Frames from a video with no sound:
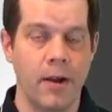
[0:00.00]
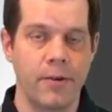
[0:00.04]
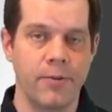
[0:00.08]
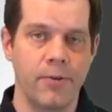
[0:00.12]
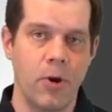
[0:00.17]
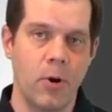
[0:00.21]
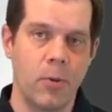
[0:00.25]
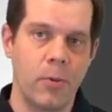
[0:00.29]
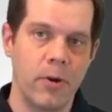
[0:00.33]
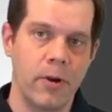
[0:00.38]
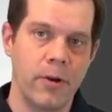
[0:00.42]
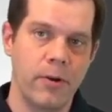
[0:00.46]

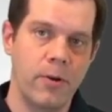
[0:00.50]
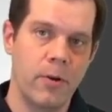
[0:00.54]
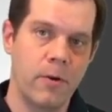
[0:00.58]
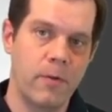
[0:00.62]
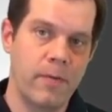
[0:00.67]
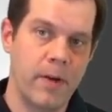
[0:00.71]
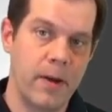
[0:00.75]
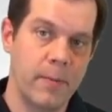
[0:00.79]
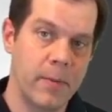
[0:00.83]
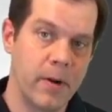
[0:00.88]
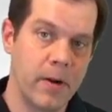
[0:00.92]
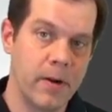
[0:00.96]
October and
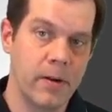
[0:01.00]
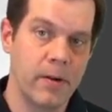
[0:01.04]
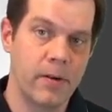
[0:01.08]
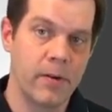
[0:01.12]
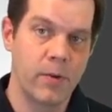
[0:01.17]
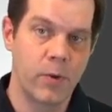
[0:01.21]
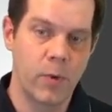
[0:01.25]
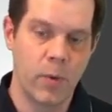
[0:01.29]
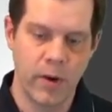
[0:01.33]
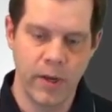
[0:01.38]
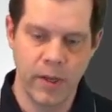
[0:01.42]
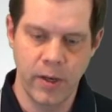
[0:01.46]
November
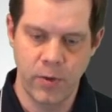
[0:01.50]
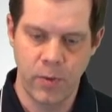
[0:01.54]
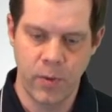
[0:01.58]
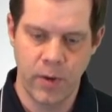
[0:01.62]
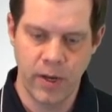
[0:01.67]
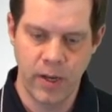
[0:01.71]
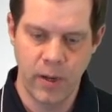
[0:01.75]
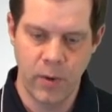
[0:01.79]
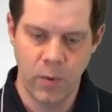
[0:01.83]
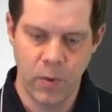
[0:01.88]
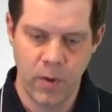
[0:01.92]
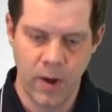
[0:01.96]

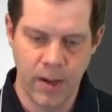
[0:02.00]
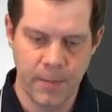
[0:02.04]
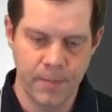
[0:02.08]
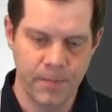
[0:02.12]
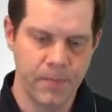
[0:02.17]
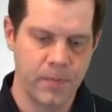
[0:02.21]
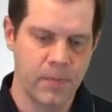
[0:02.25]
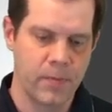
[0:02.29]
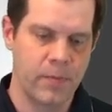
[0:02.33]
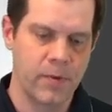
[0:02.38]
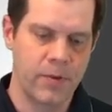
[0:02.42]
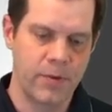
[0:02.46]

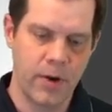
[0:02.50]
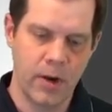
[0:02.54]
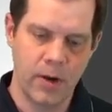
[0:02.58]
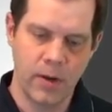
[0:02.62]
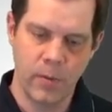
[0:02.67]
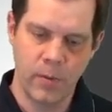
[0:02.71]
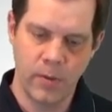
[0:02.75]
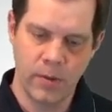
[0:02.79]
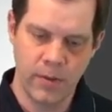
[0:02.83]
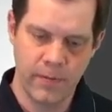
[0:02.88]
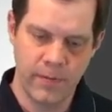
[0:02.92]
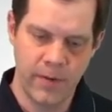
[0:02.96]
2021,
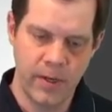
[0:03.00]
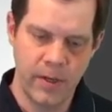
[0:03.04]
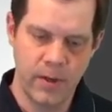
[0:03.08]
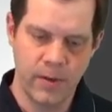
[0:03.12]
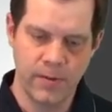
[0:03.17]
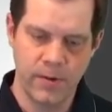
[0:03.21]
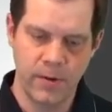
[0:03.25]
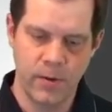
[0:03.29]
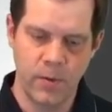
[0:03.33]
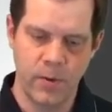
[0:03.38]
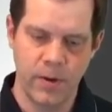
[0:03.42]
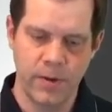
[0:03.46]
starting with the
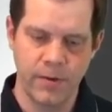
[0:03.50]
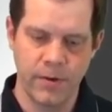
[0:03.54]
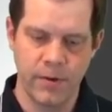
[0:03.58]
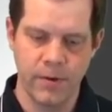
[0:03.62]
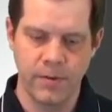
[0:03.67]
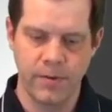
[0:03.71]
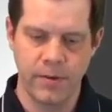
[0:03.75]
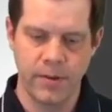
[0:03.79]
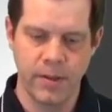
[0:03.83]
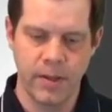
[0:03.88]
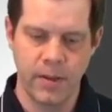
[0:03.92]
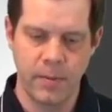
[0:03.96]
videos and
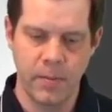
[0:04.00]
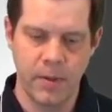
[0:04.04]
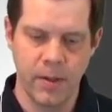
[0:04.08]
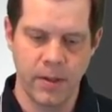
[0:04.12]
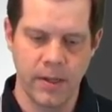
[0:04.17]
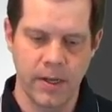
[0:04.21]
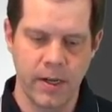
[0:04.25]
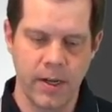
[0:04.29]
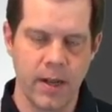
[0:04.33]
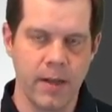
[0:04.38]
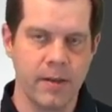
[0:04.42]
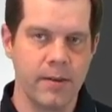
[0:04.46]
quizzes and then
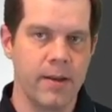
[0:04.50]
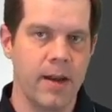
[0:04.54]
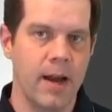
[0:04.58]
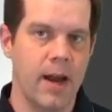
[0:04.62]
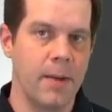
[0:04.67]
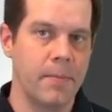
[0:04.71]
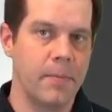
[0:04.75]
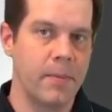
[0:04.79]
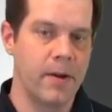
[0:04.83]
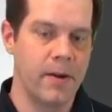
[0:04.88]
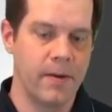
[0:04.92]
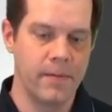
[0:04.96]
building on
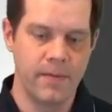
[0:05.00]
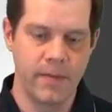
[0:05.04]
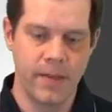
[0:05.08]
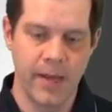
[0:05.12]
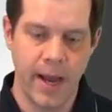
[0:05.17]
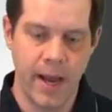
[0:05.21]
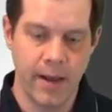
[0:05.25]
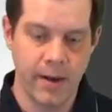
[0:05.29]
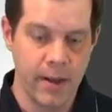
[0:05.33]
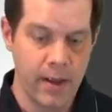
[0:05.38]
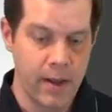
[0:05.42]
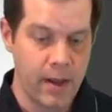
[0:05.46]
top of
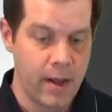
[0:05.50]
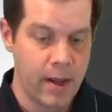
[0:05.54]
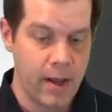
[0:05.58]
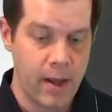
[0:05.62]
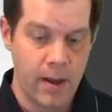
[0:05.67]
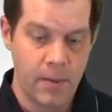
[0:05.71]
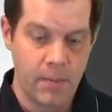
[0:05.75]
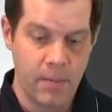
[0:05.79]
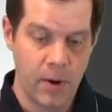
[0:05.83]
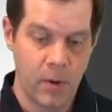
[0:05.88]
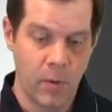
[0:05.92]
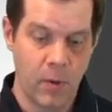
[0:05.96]
that.
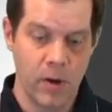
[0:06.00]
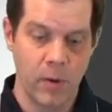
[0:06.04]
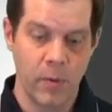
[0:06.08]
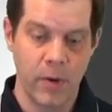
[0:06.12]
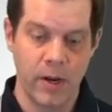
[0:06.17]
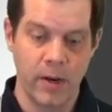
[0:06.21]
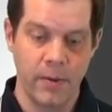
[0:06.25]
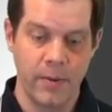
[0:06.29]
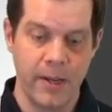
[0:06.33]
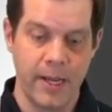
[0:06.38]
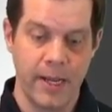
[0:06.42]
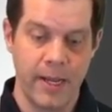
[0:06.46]
But what are
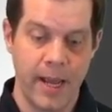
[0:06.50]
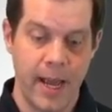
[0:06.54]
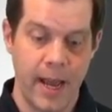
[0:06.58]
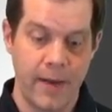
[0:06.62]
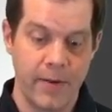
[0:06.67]
we going to be